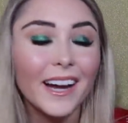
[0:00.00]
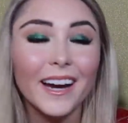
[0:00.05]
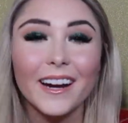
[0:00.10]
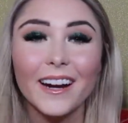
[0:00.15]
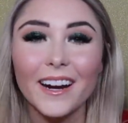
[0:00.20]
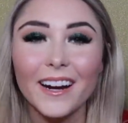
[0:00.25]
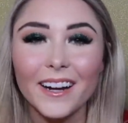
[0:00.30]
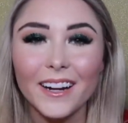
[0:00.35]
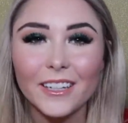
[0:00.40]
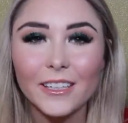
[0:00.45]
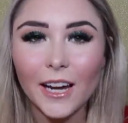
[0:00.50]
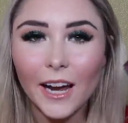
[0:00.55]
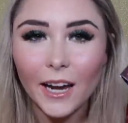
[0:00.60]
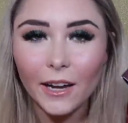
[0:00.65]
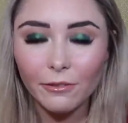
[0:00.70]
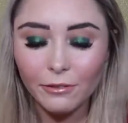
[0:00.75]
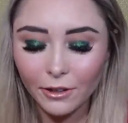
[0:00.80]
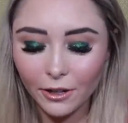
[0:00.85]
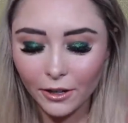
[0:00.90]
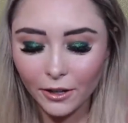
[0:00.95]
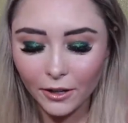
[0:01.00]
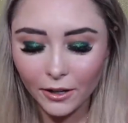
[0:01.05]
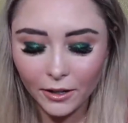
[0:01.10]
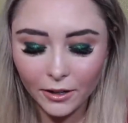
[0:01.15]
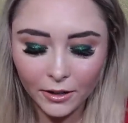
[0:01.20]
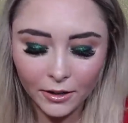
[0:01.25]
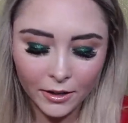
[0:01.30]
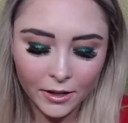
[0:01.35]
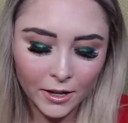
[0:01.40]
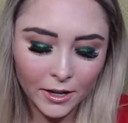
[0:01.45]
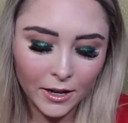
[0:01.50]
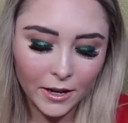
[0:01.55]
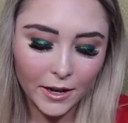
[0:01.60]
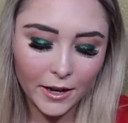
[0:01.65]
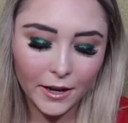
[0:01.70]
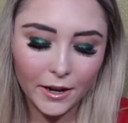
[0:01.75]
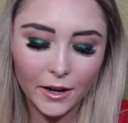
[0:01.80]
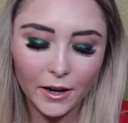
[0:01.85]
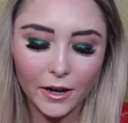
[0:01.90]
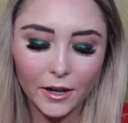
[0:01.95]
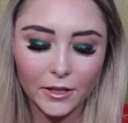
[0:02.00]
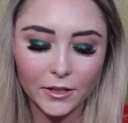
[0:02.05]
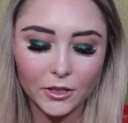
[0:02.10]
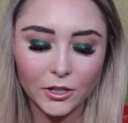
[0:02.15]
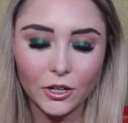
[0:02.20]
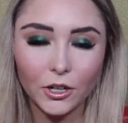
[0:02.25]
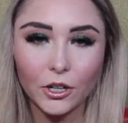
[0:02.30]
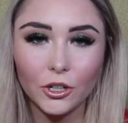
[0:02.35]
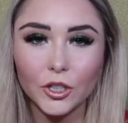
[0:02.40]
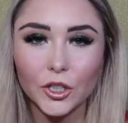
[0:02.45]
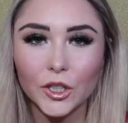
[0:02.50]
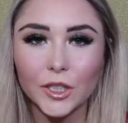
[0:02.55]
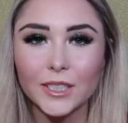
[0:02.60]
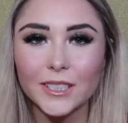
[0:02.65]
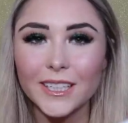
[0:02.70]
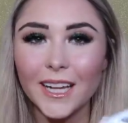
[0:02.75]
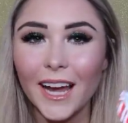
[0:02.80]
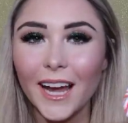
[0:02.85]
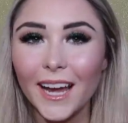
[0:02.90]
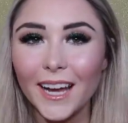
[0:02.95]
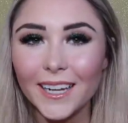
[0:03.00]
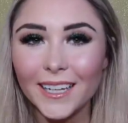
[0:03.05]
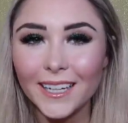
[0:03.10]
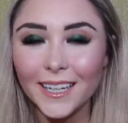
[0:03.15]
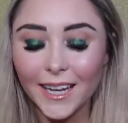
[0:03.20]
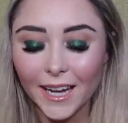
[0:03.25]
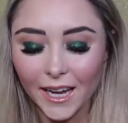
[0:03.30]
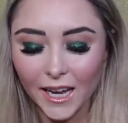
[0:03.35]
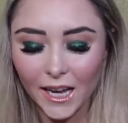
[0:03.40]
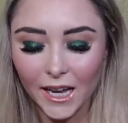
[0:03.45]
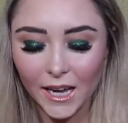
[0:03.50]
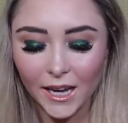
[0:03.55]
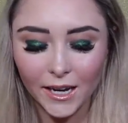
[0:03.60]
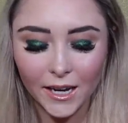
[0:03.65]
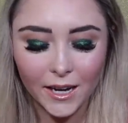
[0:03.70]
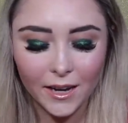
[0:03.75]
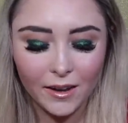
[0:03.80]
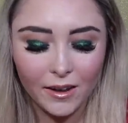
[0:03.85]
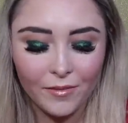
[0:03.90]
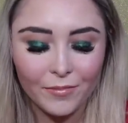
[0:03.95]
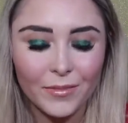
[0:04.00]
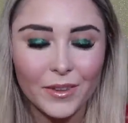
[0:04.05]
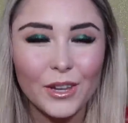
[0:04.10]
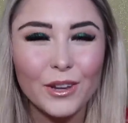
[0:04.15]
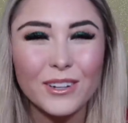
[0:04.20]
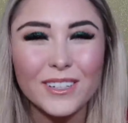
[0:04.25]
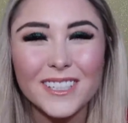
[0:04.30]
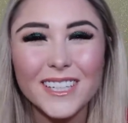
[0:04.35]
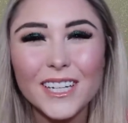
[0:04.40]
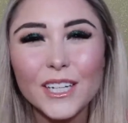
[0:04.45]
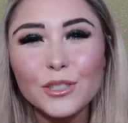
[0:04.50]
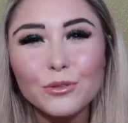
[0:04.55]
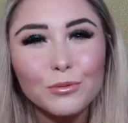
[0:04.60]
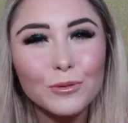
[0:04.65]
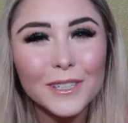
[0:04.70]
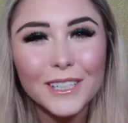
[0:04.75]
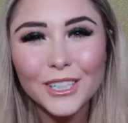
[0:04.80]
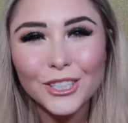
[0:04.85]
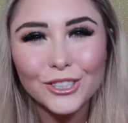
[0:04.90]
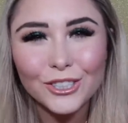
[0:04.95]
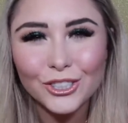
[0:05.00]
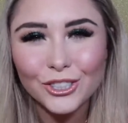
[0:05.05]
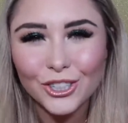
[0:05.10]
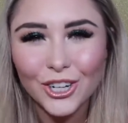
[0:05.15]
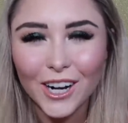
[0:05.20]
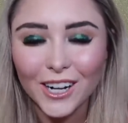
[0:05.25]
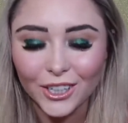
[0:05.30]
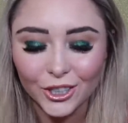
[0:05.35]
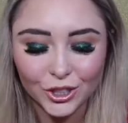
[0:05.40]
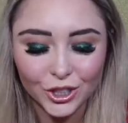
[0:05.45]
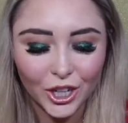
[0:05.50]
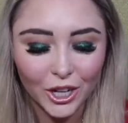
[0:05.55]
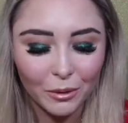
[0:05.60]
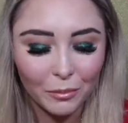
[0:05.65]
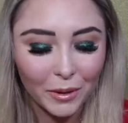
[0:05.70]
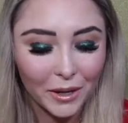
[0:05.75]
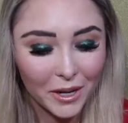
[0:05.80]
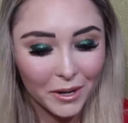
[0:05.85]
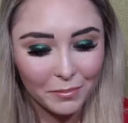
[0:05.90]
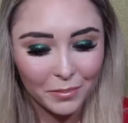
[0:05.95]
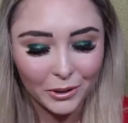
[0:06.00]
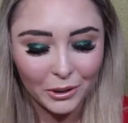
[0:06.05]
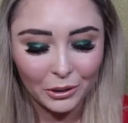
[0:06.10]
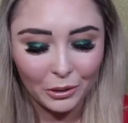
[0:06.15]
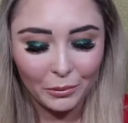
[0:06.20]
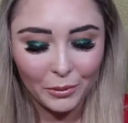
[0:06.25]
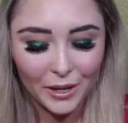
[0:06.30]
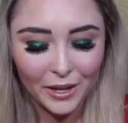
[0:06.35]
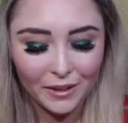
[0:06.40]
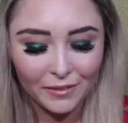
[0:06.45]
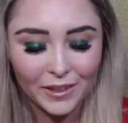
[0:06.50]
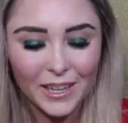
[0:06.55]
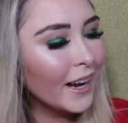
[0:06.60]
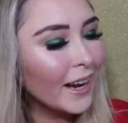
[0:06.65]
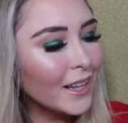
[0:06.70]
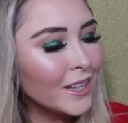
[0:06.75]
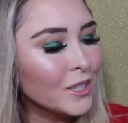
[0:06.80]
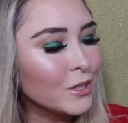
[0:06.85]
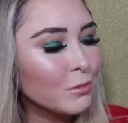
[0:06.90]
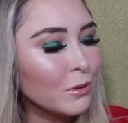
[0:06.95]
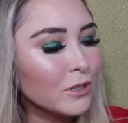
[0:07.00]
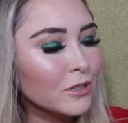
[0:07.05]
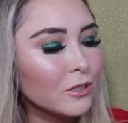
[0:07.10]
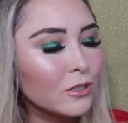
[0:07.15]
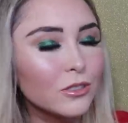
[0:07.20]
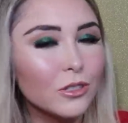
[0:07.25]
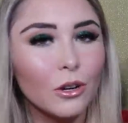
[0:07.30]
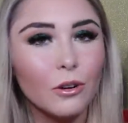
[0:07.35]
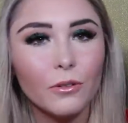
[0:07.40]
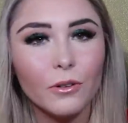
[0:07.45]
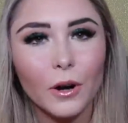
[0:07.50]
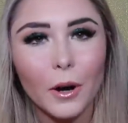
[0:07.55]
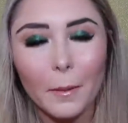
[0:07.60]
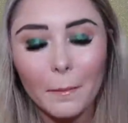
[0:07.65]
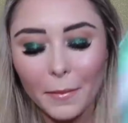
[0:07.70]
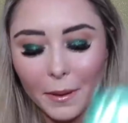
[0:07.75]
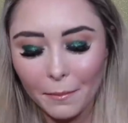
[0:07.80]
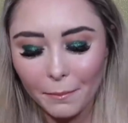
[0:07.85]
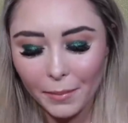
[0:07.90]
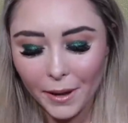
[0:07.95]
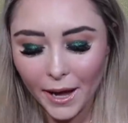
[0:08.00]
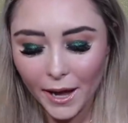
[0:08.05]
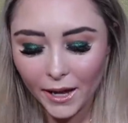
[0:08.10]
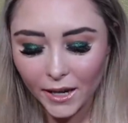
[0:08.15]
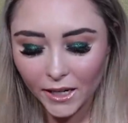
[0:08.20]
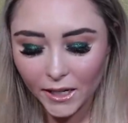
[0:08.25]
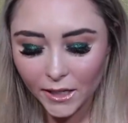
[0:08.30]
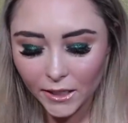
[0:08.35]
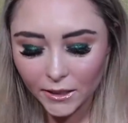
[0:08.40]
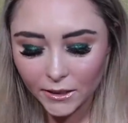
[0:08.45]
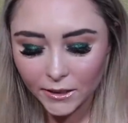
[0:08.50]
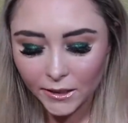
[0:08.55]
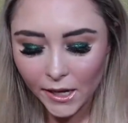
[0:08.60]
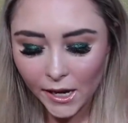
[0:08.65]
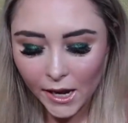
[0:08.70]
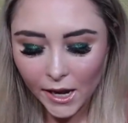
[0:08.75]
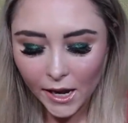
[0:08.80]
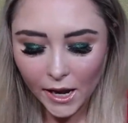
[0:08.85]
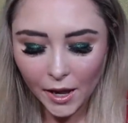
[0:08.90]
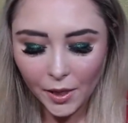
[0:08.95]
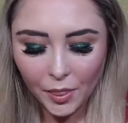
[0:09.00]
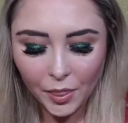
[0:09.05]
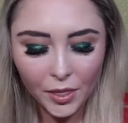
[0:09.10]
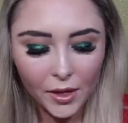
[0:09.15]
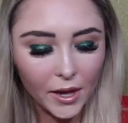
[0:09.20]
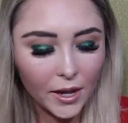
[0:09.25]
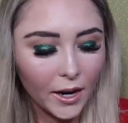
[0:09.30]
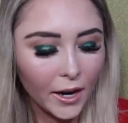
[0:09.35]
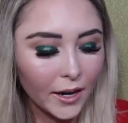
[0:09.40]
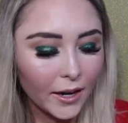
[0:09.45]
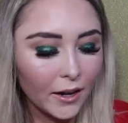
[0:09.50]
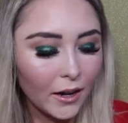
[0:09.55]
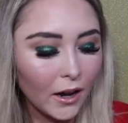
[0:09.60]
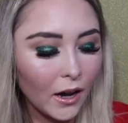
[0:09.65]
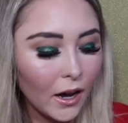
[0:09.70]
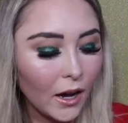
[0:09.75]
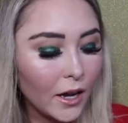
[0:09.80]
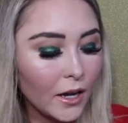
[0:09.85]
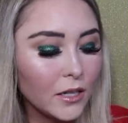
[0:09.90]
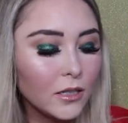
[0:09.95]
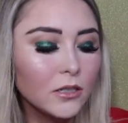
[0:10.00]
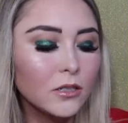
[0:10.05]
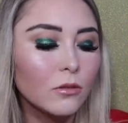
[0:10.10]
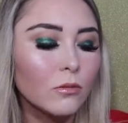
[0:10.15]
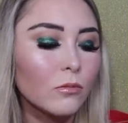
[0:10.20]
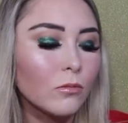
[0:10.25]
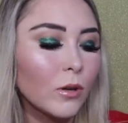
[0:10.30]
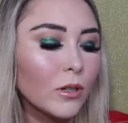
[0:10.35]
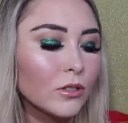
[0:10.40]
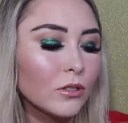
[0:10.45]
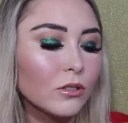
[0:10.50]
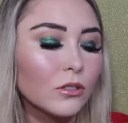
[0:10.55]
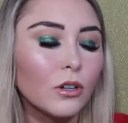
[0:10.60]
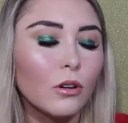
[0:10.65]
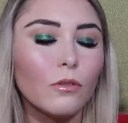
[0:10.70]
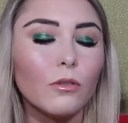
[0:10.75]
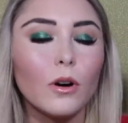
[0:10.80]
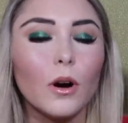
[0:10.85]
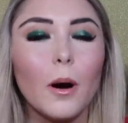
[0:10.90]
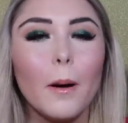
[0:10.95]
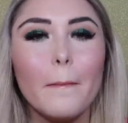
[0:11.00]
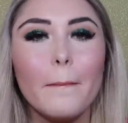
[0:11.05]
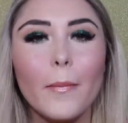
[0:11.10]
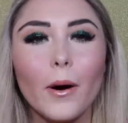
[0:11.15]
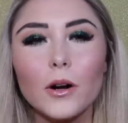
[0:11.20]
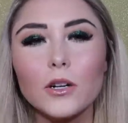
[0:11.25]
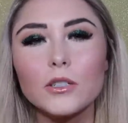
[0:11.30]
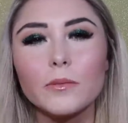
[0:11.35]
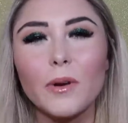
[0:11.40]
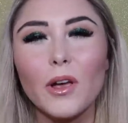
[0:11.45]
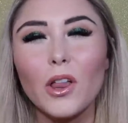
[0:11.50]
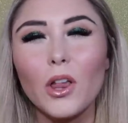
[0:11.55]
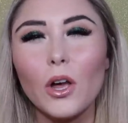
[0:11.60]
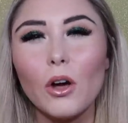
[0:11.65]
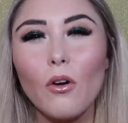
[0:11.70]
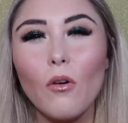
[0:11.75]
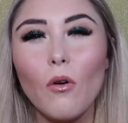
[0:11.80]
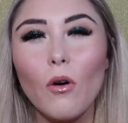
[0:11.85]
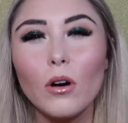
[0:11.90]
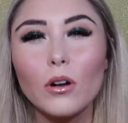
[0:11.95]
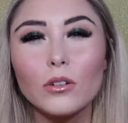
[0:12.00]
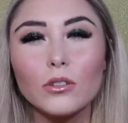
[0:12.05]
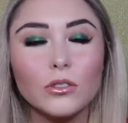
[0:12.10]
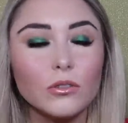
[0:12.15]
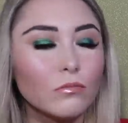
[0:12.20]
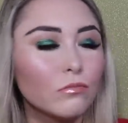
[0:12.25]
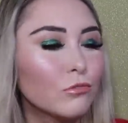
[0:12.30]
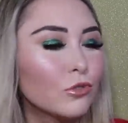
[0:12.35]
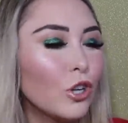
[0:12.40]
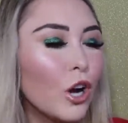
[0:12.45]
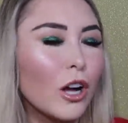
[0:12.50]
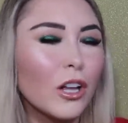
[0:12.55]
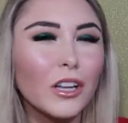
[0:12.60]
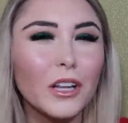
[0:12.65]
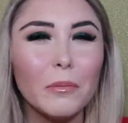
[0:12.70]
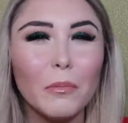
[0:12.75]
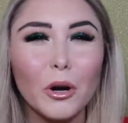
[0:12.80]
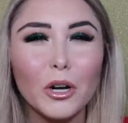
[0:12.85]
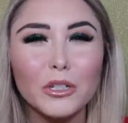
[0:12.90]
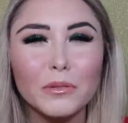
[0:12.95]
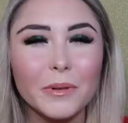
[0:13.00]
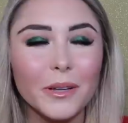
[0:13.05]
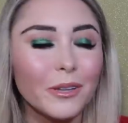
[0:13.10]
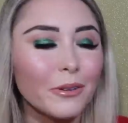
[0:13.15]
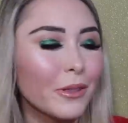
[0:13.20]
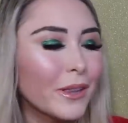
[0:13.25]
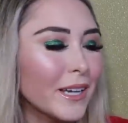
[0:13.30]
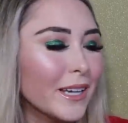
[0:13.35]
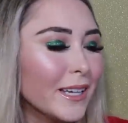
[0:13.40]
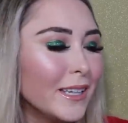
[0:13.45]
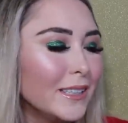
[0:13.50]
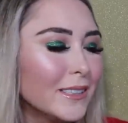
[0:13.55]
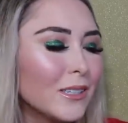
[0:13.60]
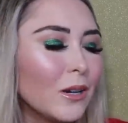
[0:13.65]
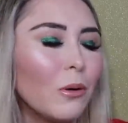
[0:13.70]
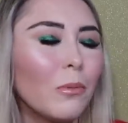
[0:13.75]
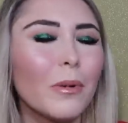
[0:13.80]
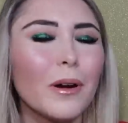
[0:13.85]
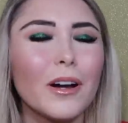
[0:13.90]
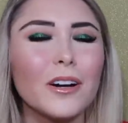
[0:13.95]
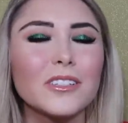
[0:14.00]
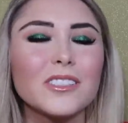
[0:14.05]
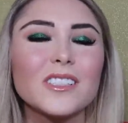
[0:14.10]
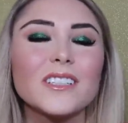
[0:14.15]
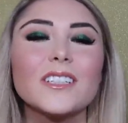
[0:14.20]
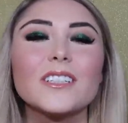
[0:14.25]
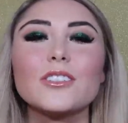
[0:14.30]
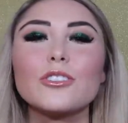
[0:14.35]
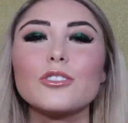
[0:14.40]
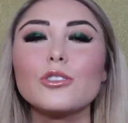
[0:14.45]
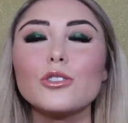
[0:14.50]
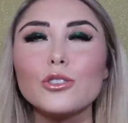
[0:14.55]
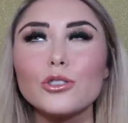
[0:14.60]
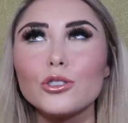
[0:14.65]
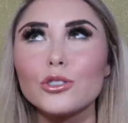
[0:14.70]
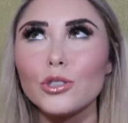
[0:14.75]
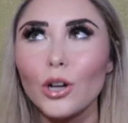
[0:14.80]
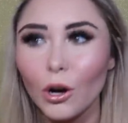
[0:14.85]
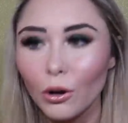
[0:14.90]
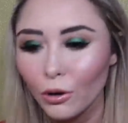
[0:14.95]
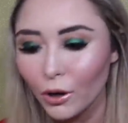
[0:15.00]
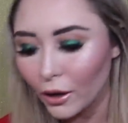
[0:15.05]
I got Godiva, I got Hershey's candy cane. You can see he's really just trying to chunk me up a little bit. I got these Russell Stover mint patties, and then I got Russell Stover marshmallow, chocolate marshmallow thingies. Oh my gosh, these are so